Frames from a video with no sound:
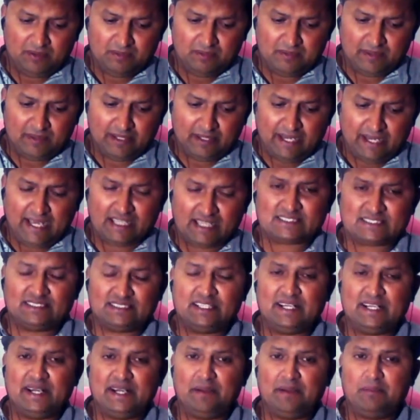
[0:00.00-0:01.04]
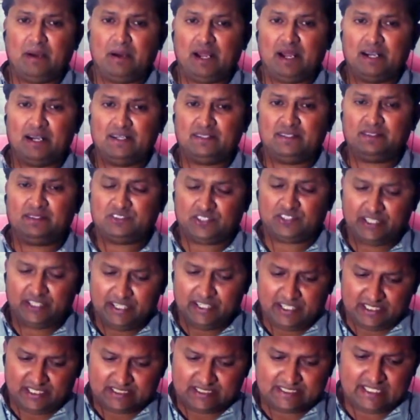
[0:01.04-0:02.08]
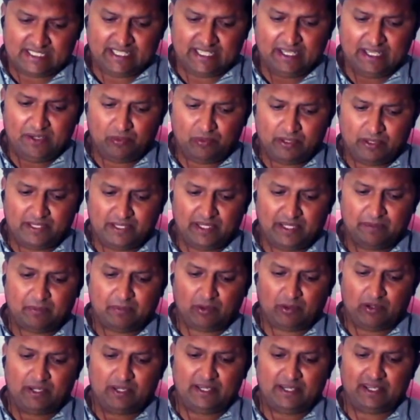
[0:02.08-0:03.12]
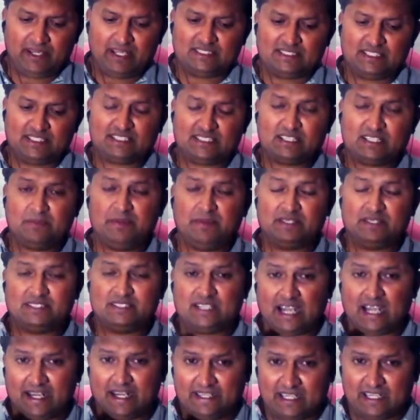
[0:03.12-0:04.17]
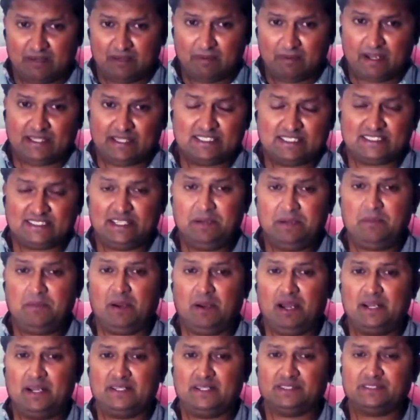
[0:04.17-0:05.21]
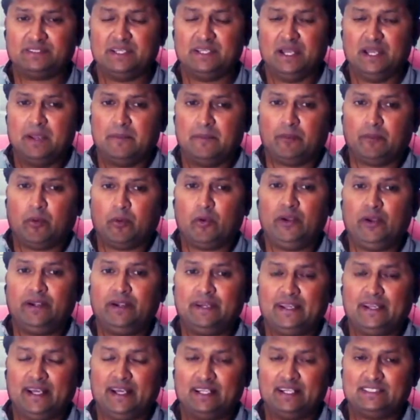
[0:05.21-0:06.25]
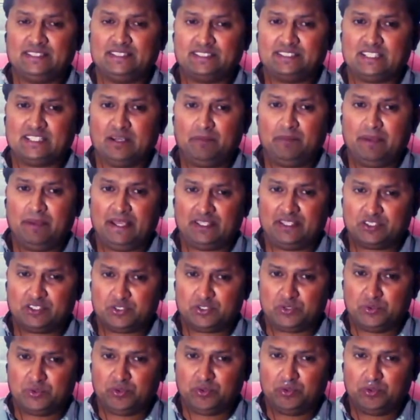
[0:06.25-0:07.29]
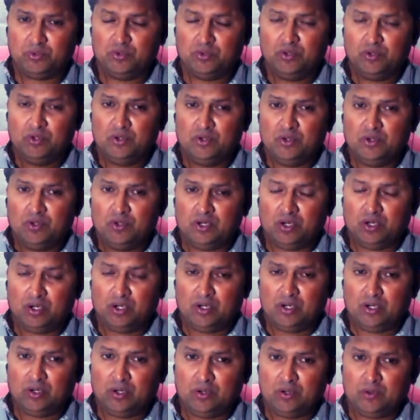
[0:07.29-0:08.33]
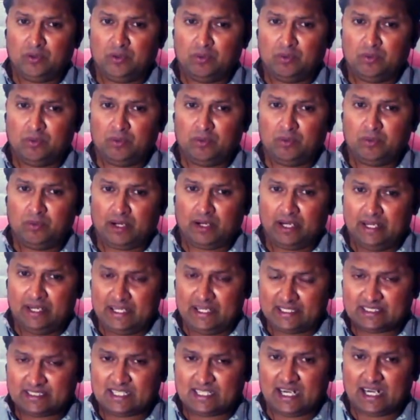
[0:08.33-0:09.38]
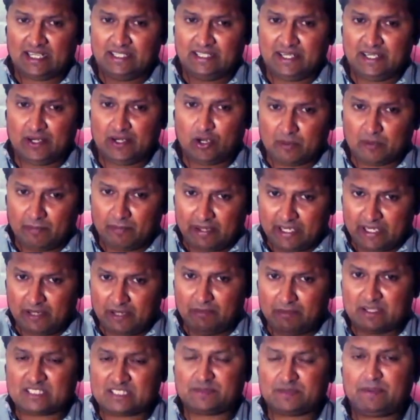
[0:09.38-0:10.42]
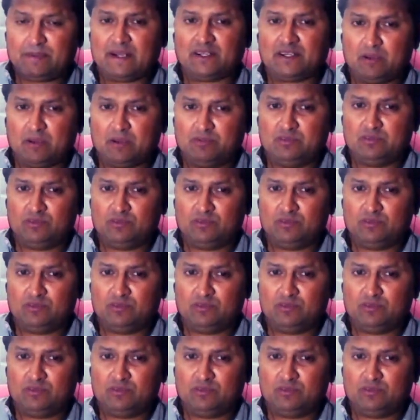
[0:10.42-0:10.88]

takes the demand seriously, when the political system is guided by these demands, political system has to uh, understand the normative aspect of